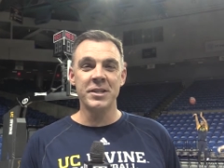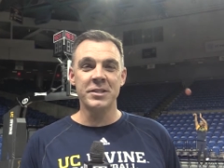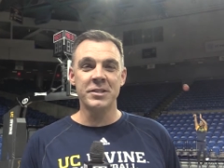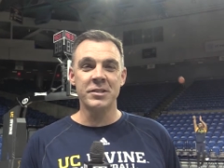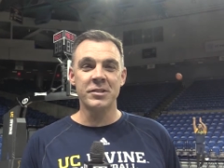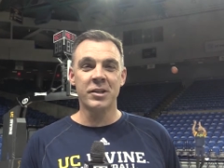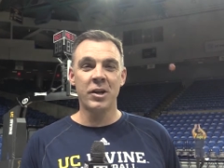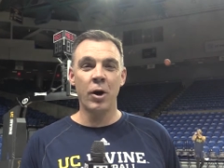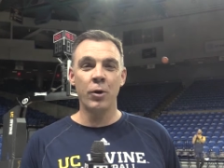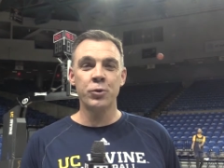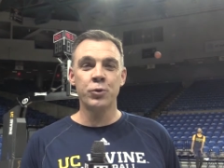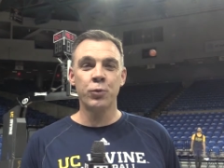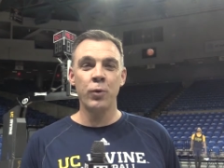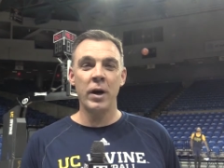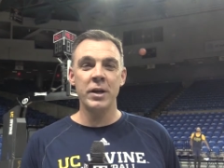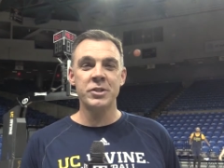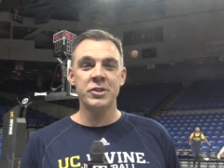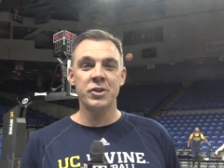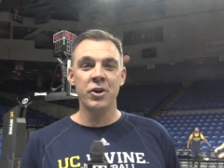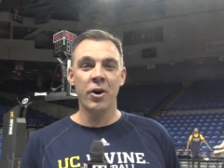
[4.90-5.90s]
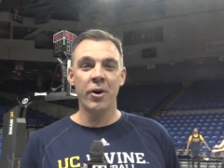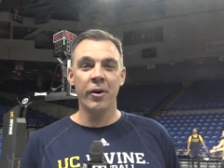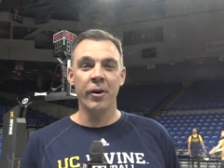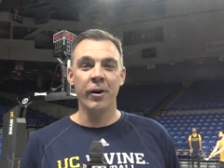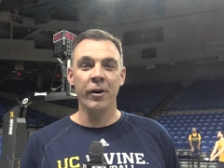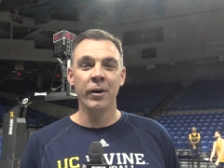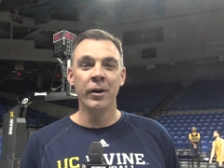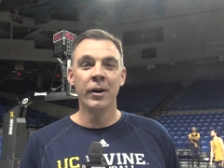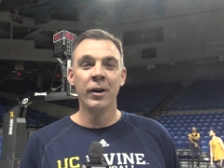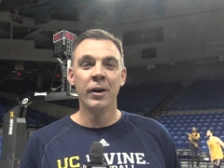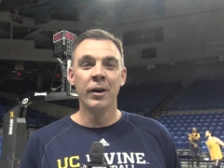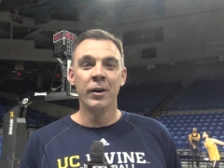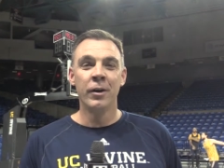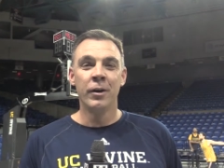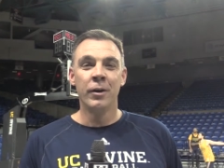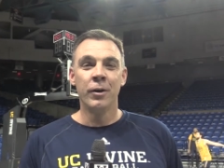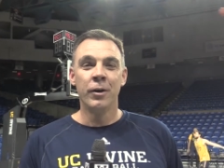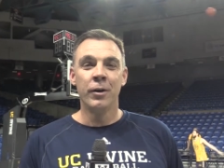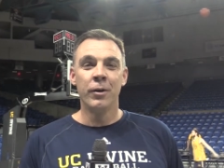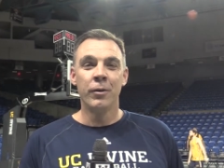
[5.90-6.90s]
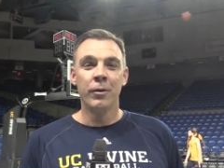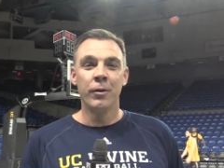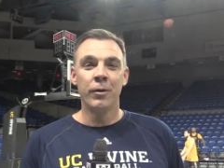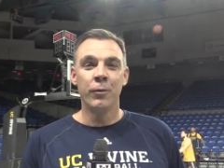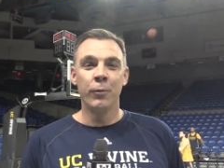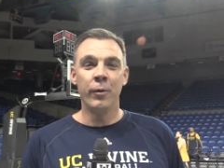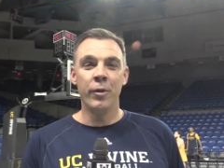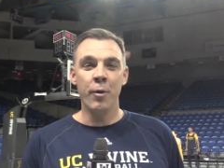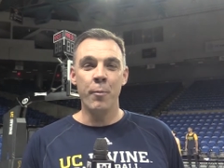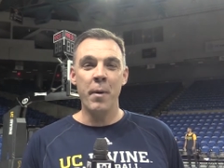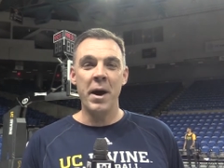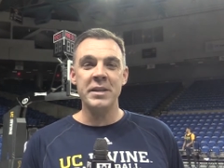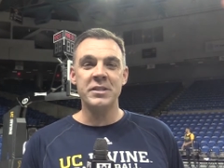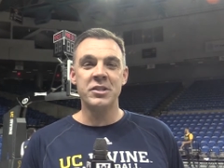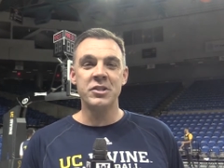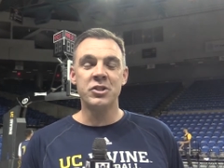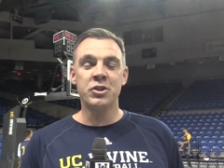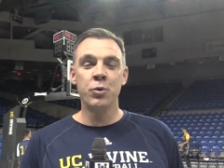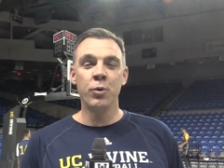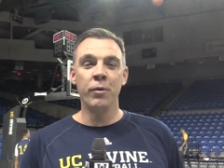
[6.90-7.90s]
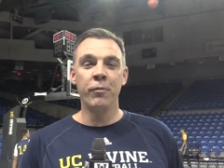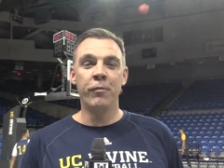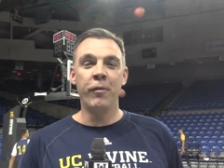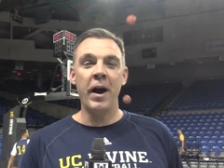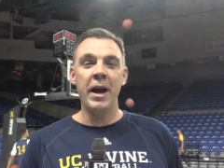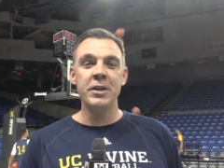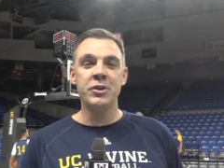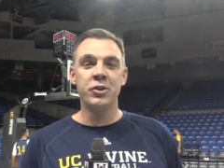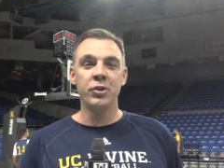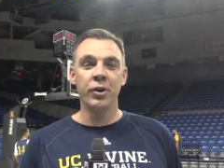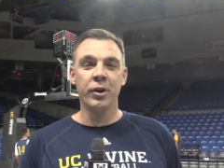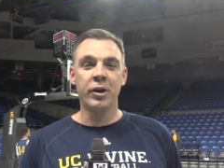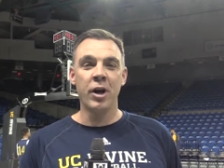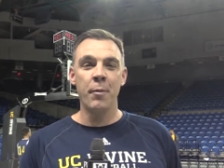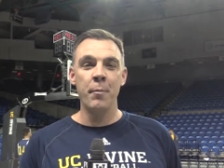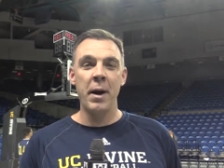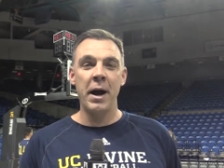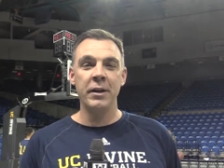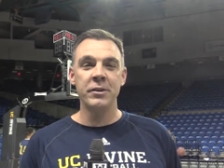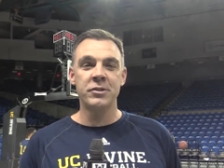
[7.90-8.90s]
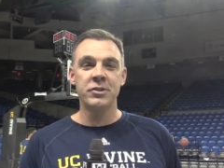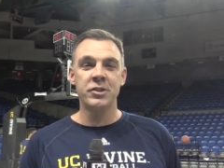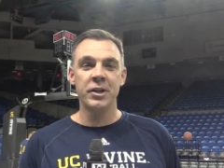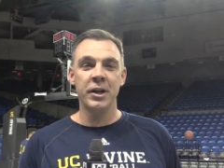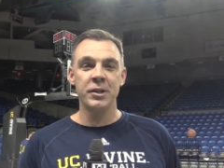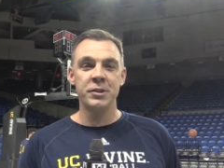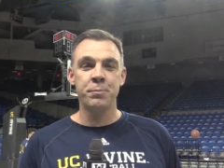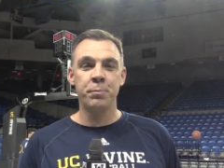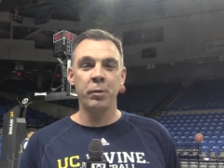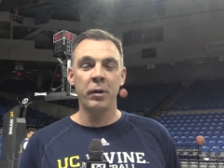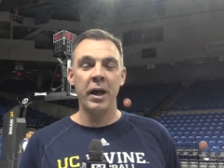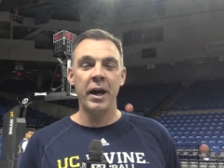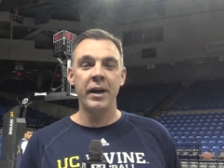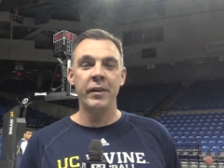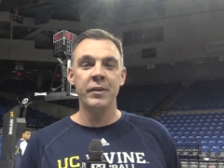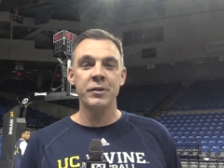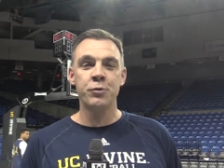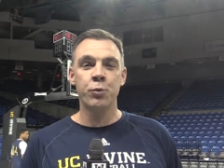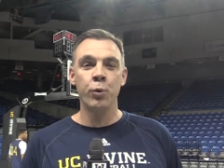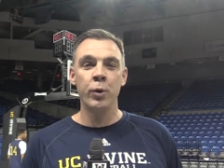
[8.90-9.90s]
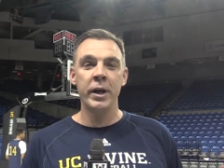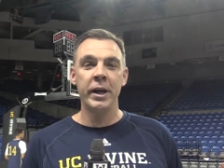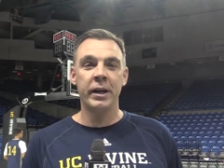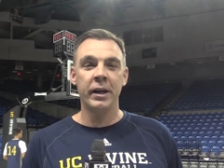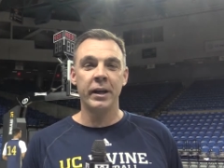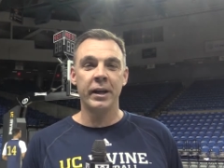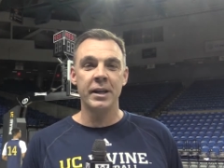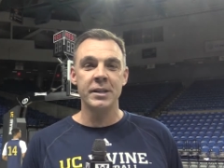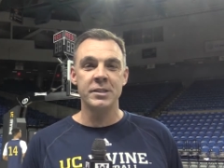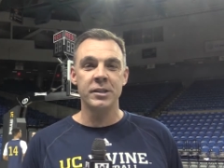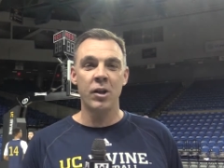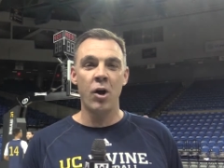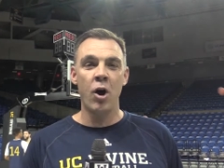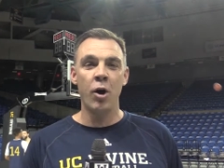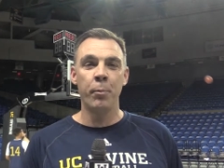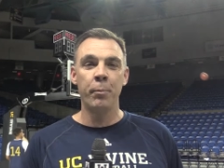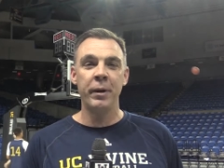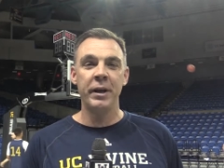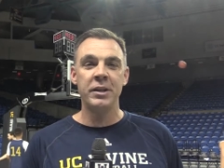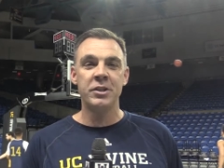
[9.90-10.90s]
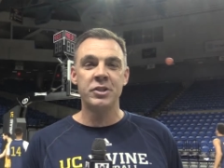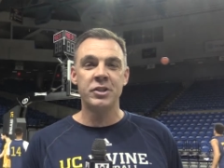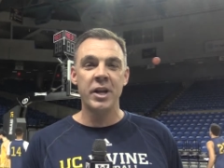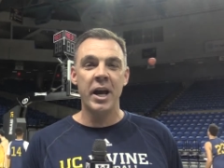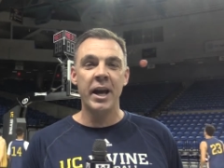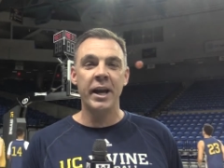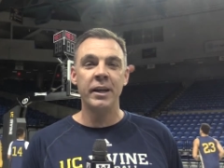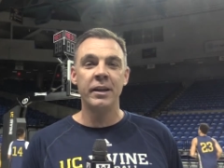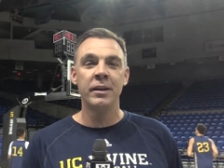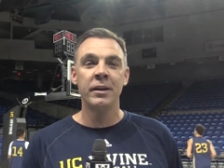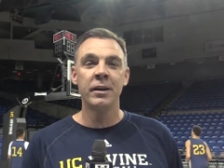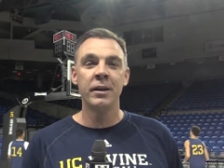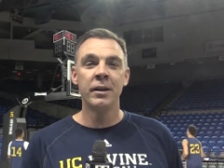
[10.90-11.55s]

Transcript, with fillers: this is Coach Russ Turner with a message to invite you to come out and see us play this week against Long Beach State